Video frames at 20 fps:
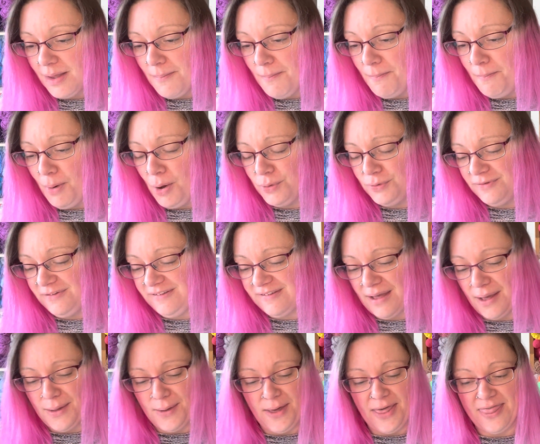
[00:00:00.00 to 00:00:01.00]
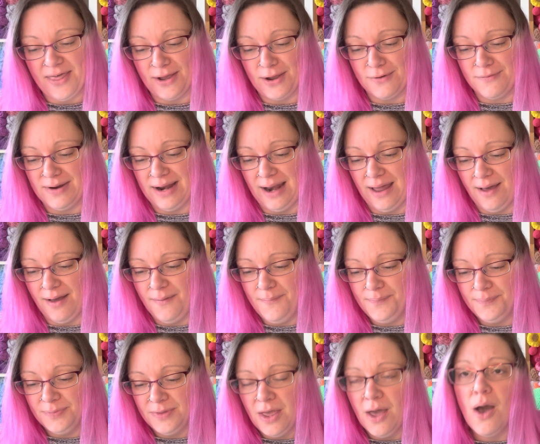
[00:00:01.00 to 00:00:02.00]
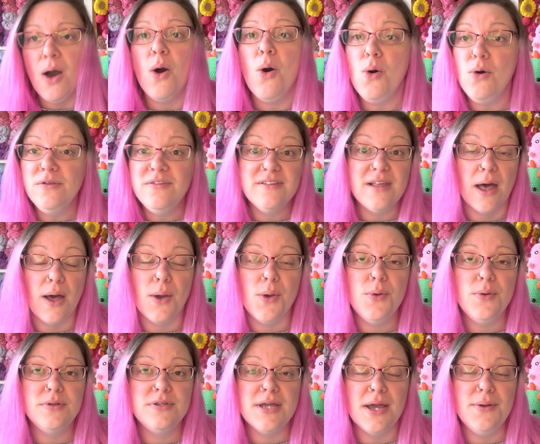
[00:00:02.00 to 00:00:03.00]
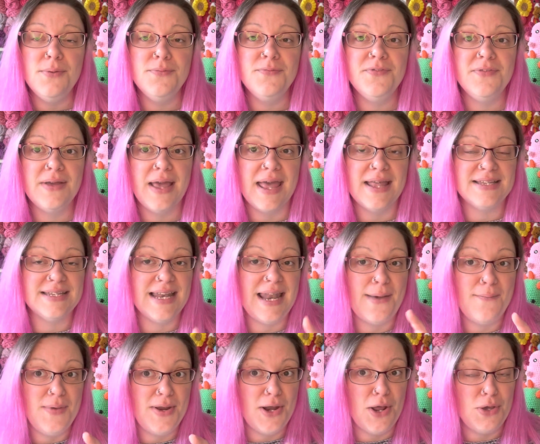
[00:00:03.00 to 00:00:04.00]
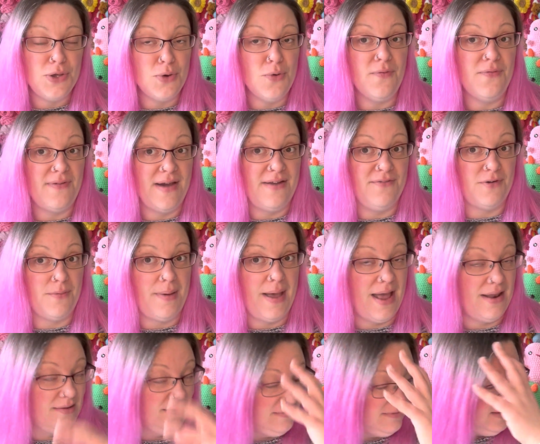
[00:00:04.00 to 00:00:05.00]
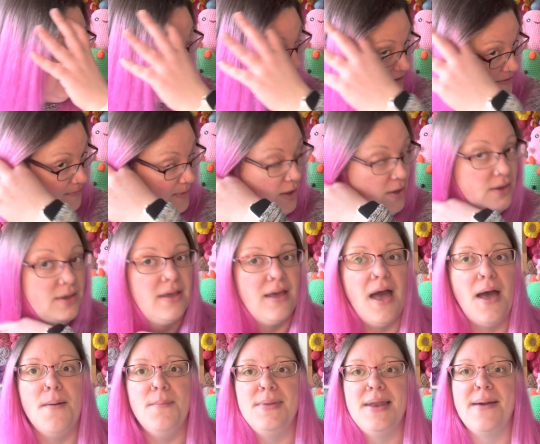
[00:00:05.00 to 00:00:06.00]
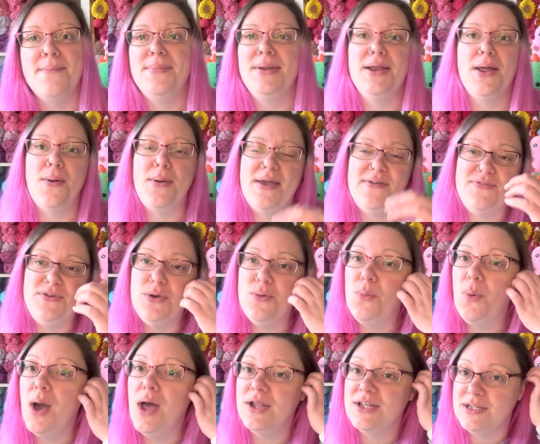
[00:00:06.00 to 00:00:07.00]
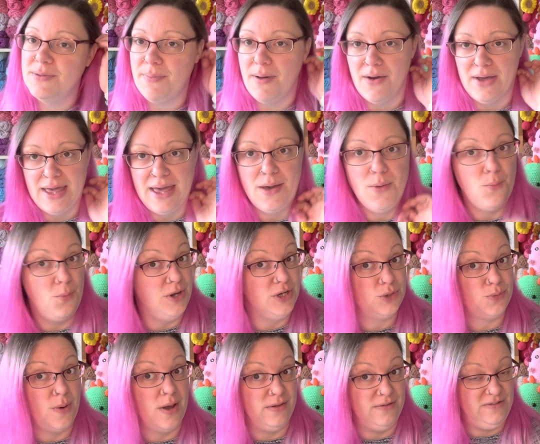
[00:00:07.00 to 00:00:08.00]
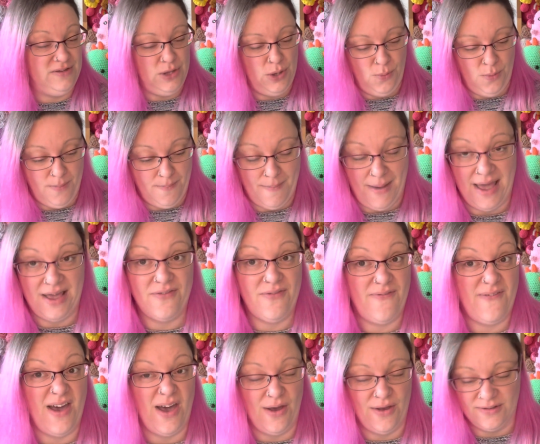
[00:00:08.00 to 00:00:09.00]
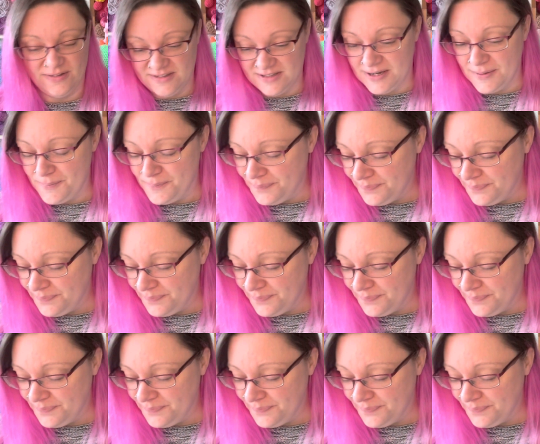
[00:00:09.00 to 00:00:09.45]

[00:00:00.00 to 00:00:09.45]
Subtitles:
Bonzo the gorilla. Also, don't forget to let me know your favourite patterns in this book. Let me know if you were to buy it, which ones you would make first.